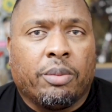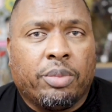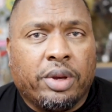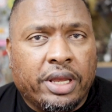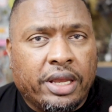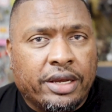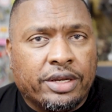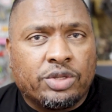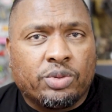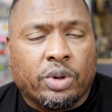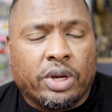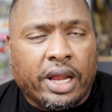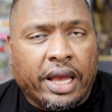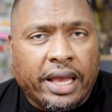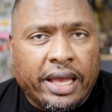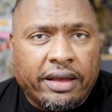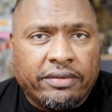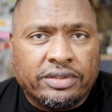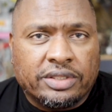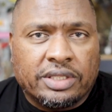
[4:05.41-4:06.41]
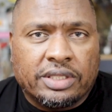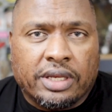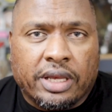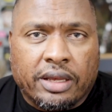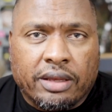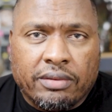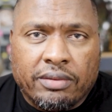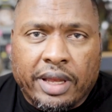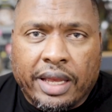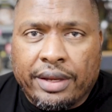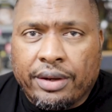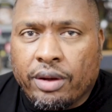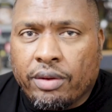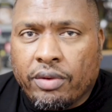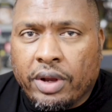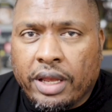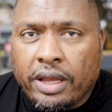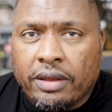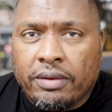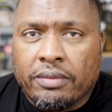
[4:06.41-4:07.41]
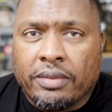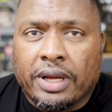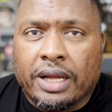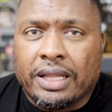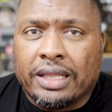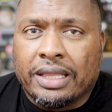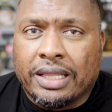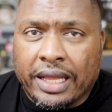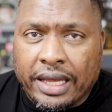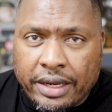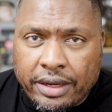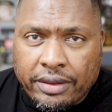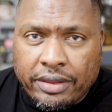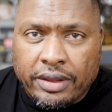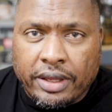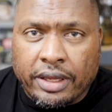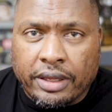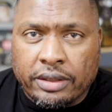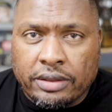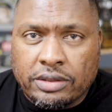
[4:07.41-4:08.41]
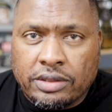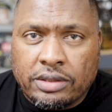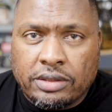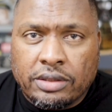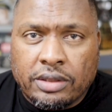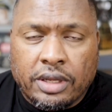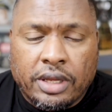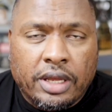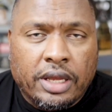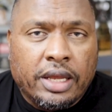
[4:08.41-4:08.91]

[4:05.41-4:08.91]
But here's what I have to say. NRA, a lot of things,